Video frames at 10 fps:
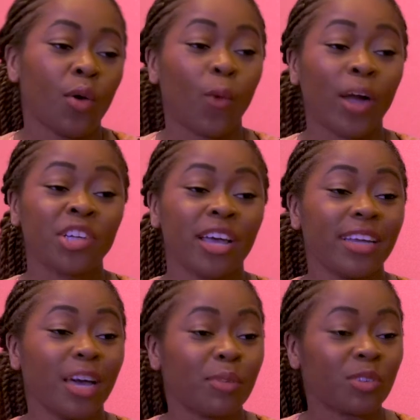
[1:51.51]
Watch
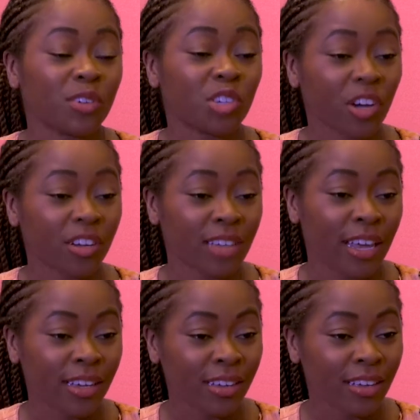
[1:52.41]
any episode of Shark
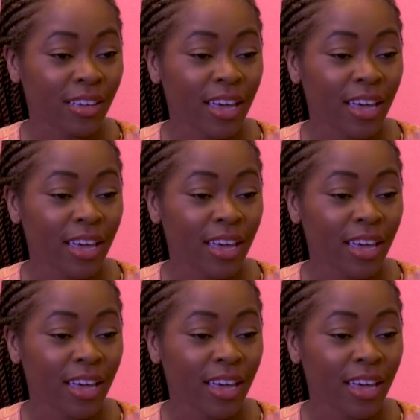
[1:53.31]
Tank,